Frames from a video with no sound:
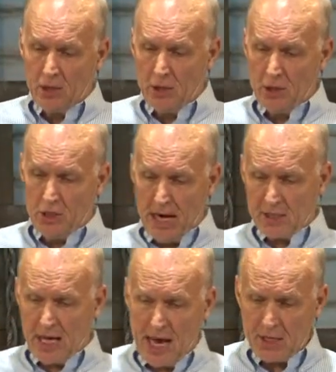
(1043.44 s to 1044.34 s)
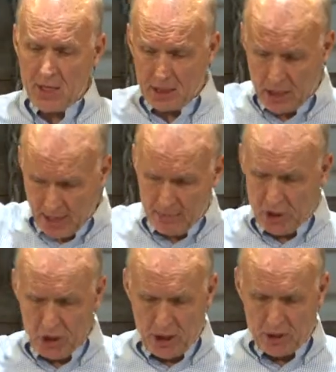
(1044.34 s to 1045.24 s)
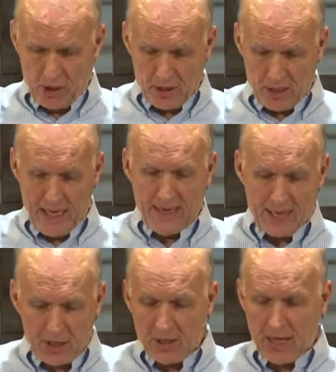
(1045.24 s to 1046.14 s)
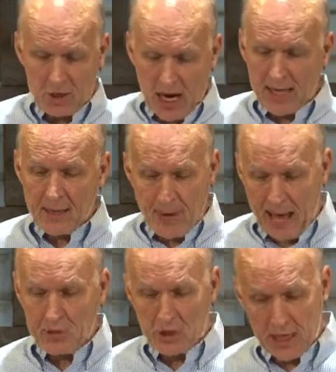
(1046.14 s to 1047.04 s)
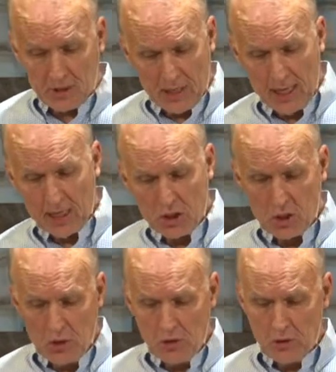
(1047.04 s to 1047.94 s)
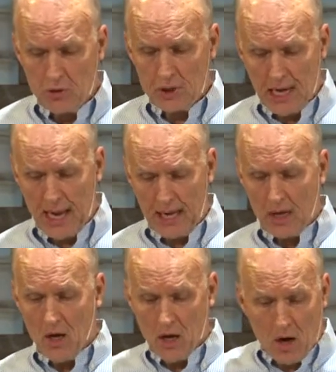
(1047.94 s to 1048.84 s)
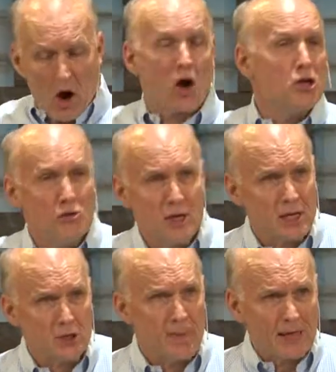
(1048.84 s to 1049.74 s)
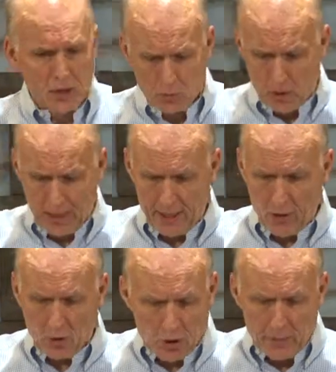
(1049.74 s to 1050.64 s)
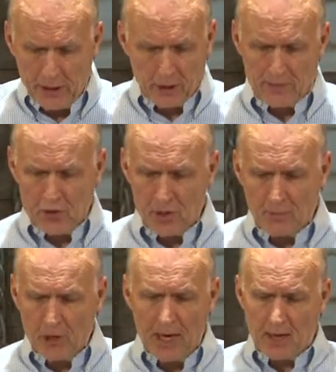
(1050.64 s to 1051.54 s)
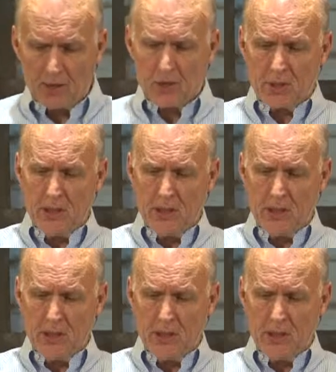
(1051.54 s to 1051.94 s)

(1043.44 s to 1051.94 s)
John's guys had come to Jesus, they said, John the Baptist has sent us to you saying, are you the expected one or do we look for someone else?